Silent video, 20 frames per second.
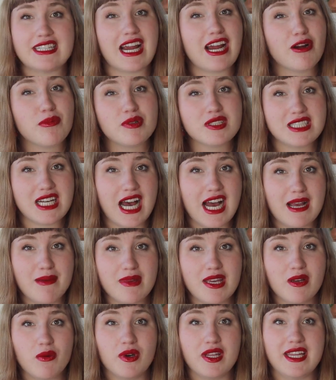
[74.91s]
Terrible
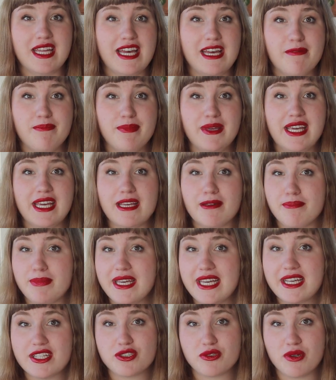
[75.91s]
timing with it being
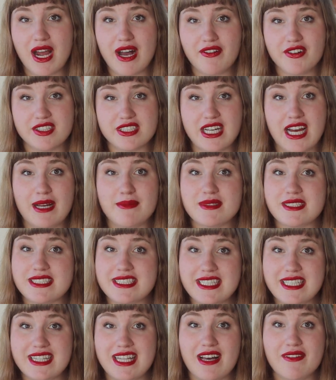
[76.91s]
peak travel time to
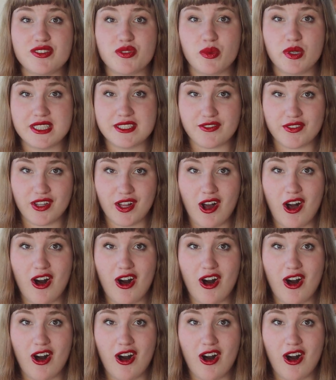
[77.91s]
see loved ones for the